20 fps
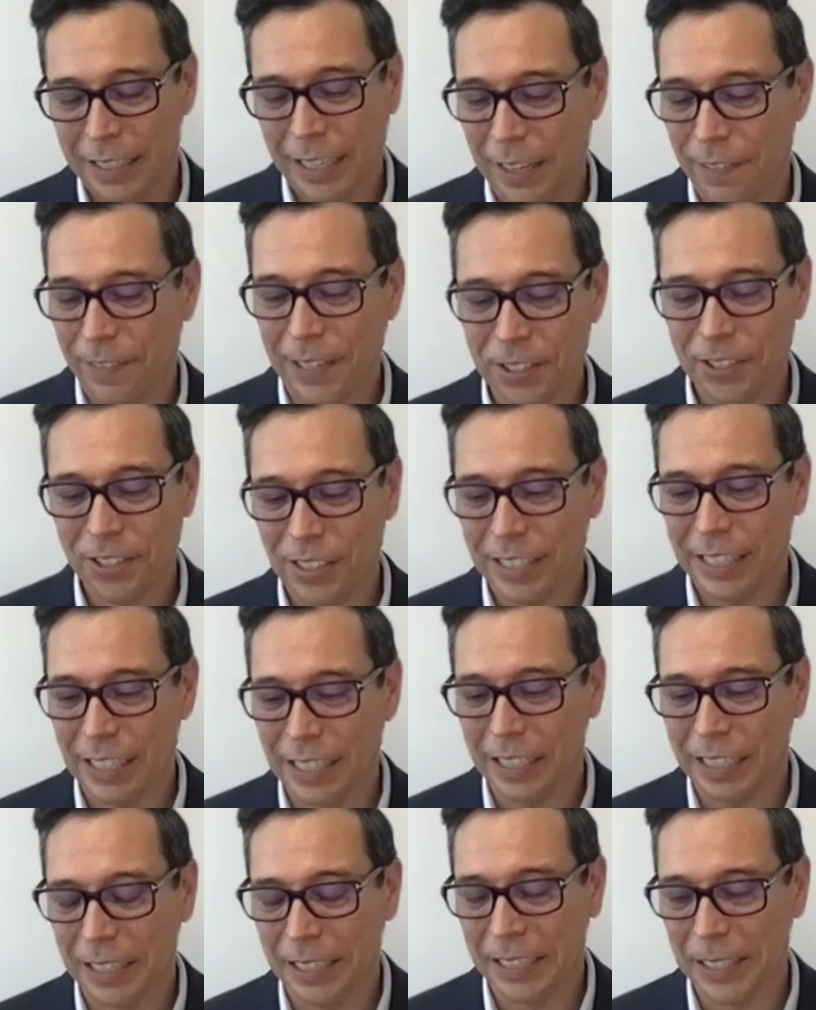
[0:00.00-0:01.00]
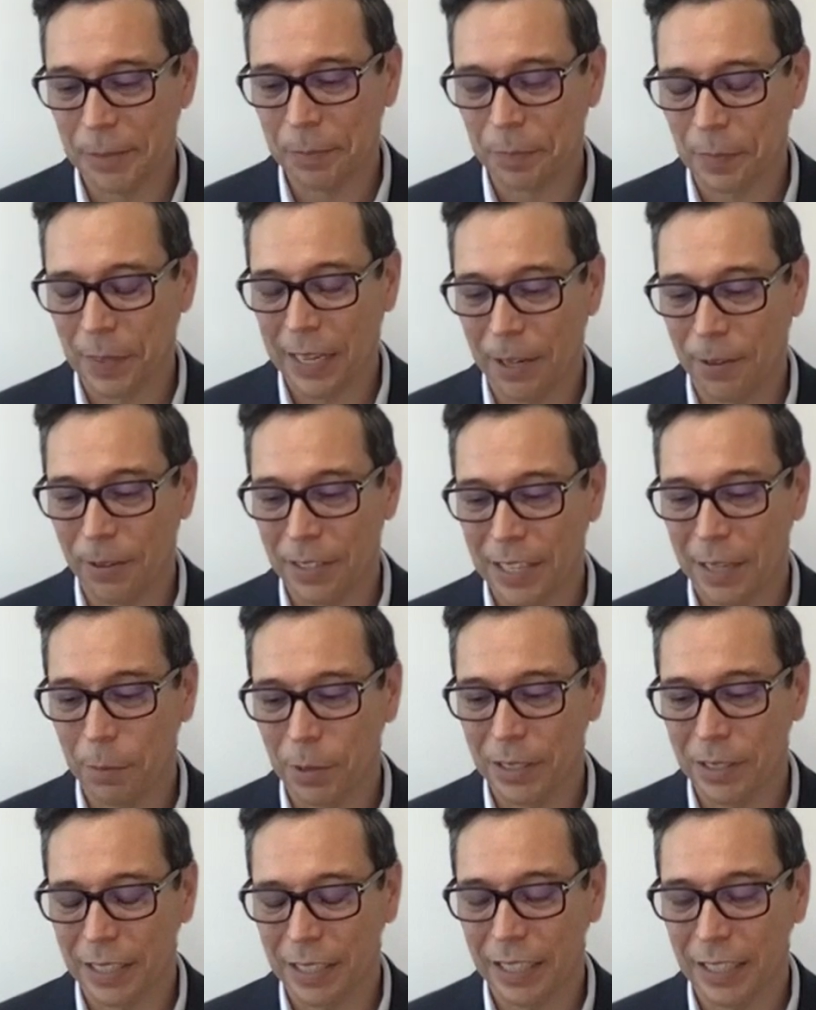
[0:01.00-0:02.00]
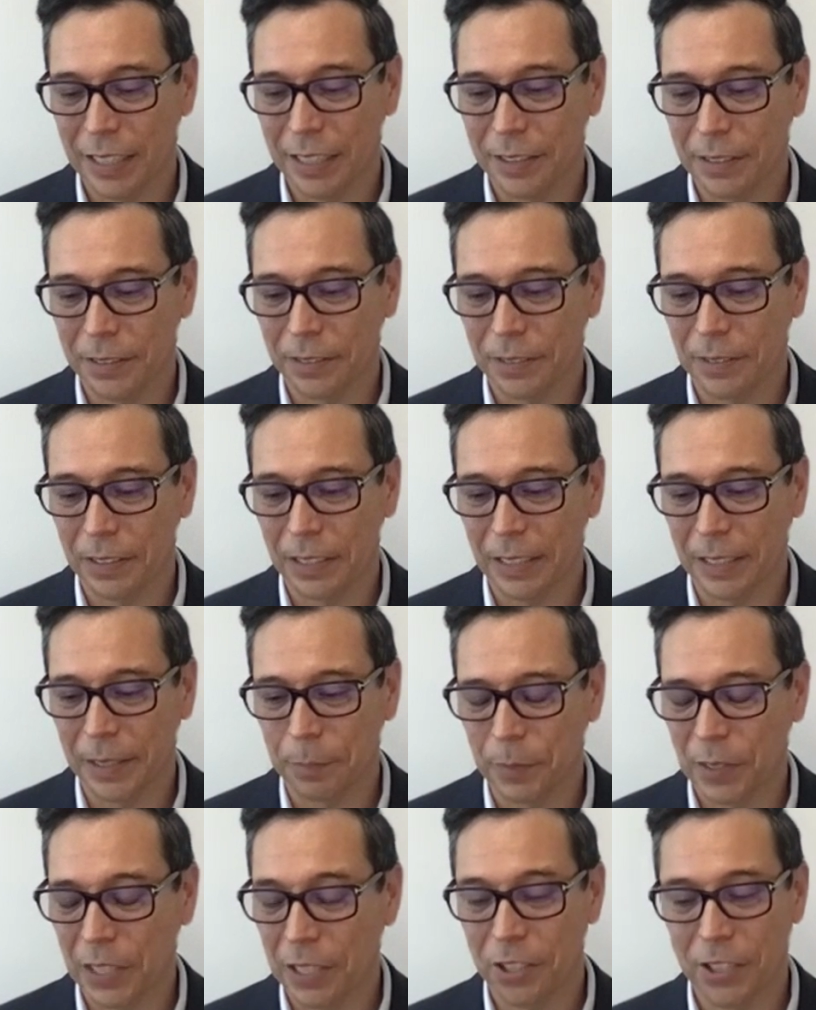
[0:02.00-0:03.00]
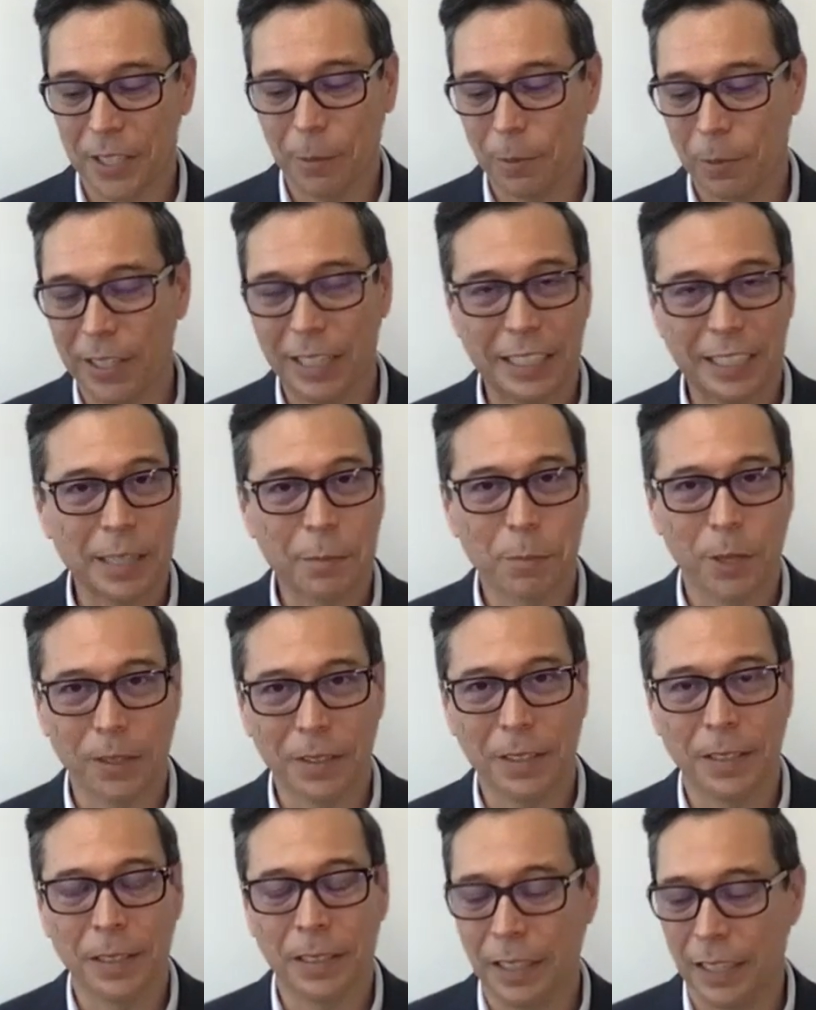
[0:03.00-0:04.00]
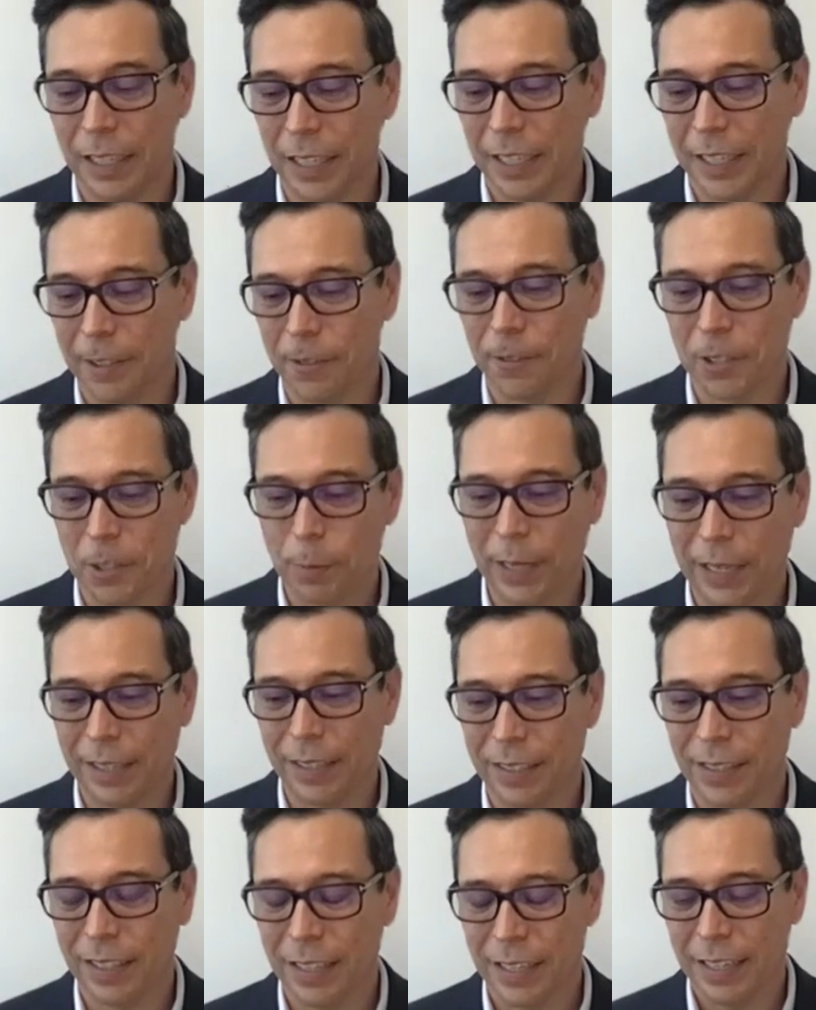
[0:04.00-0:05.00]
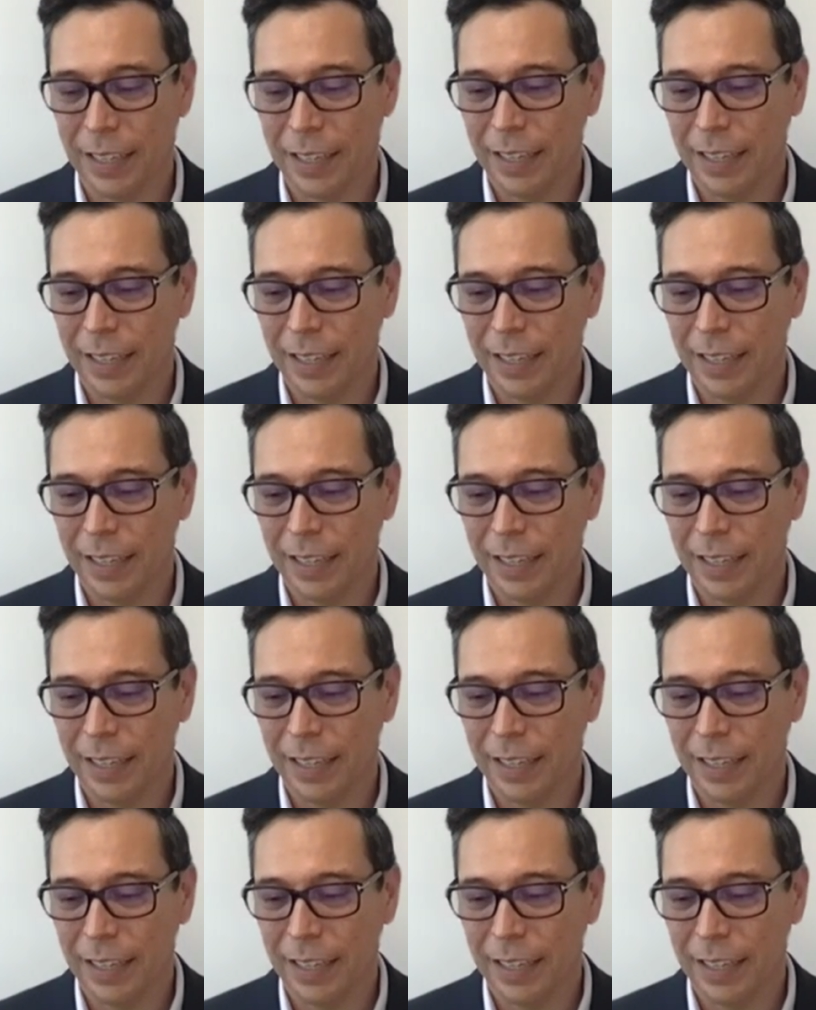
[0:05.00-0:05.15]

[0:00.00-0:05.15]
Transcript: Eventually, um, I was able to kind of um, get a job with Lockheed Martin uh, Aerospace.